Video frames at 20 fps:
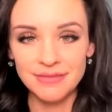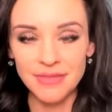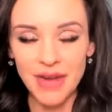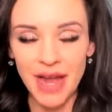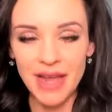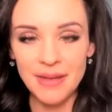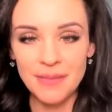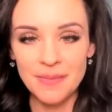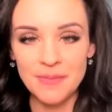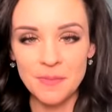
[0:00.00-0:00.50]

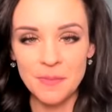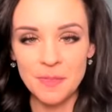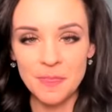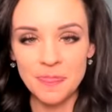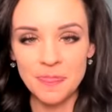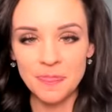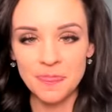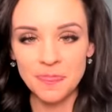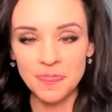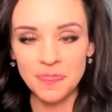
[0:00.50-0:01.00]
Right?
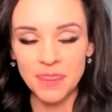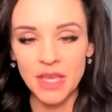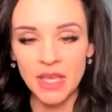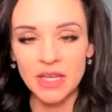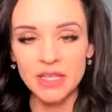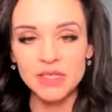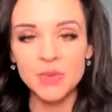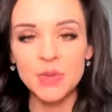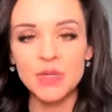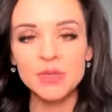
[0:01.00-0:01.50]

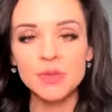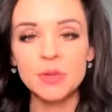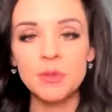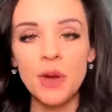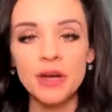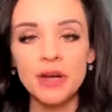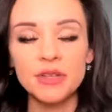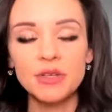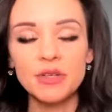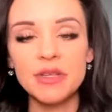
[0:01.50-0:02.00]
So, as we
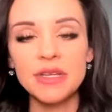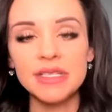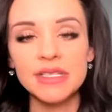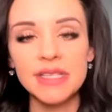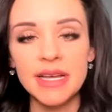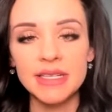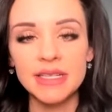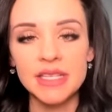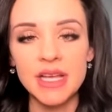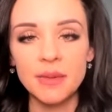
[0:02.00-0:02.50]
walk through these
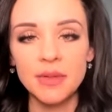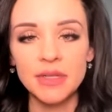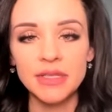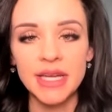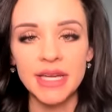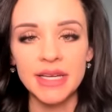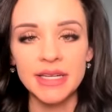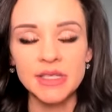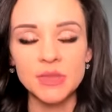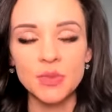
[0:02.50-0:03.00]
next couple of
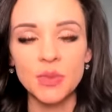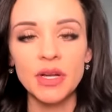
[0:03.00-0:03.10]
days,